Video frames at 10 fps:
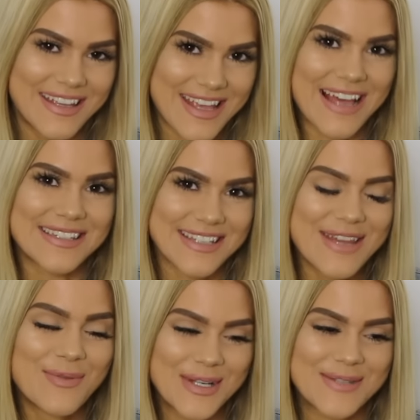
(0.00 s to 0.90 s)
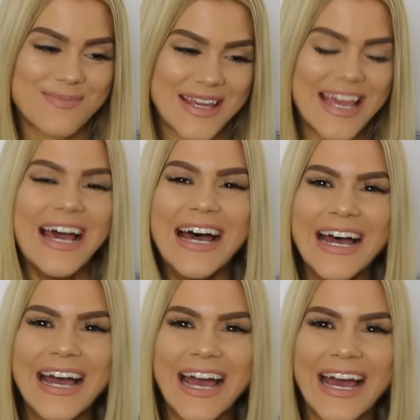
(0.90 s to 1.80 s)
yes, it was me.
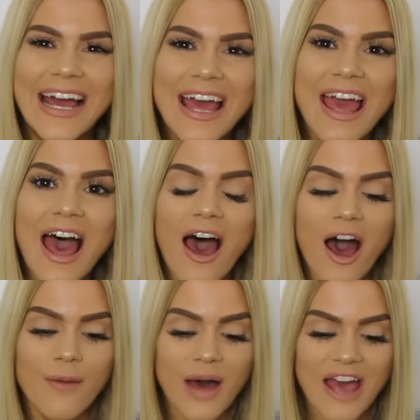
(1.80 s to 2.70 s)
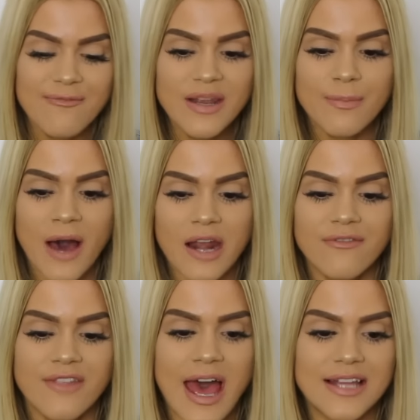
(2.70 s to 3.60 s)
I've been a part
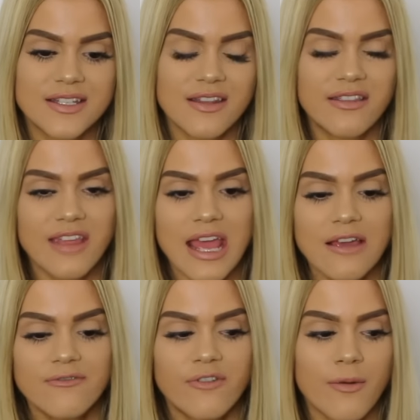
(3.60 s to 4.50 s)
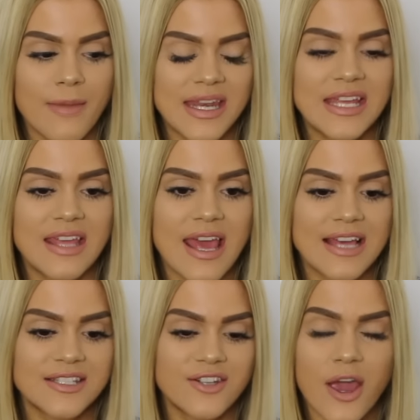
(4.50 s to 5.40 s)
of that thing for many
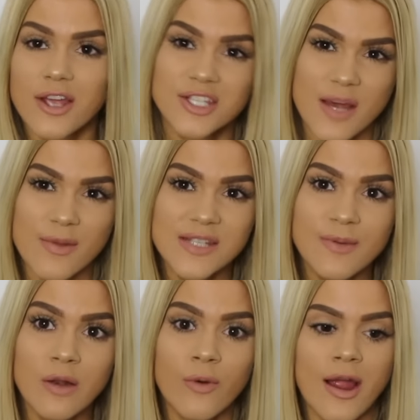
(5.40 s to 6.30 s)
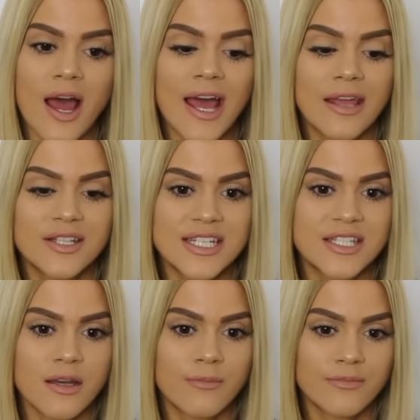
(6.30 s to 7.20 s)
years, Jørring Sommerspil, where I did
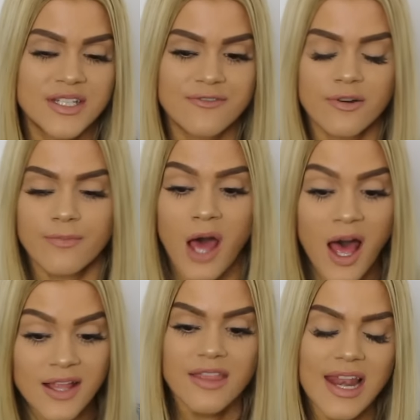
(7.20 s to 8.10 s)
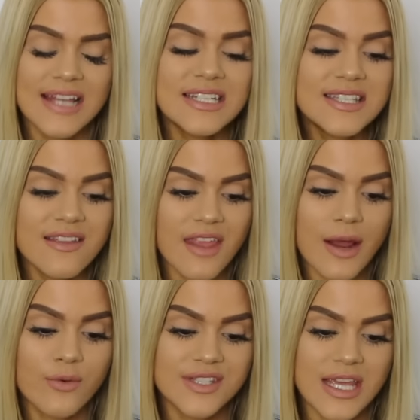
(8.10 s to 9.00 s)
some different parts. The latest thing that
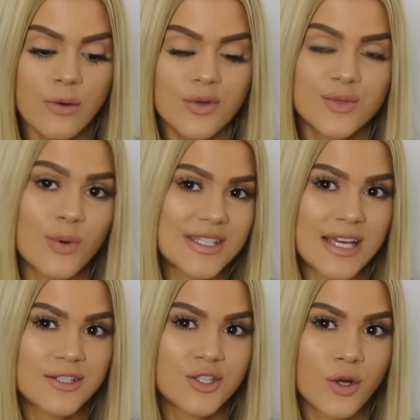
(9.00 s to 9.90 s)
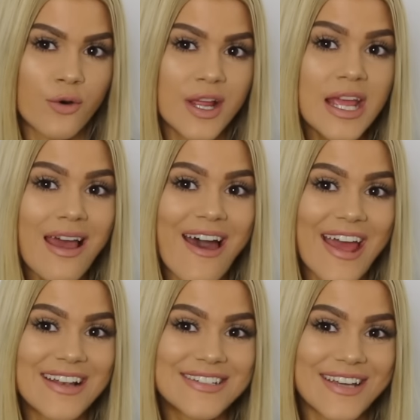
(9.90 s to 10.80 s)
I was in was West Side Story,
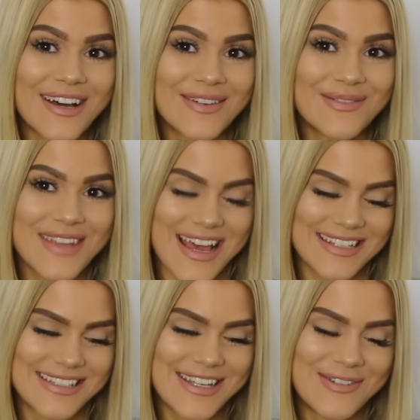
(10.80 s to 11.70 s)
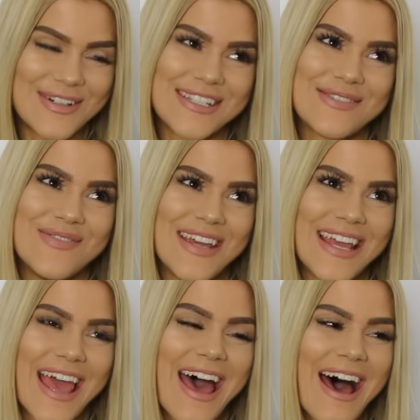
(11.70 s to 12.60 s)
and yes, it was
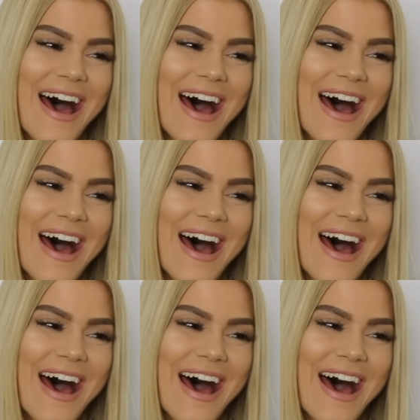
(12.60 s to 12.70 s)
me.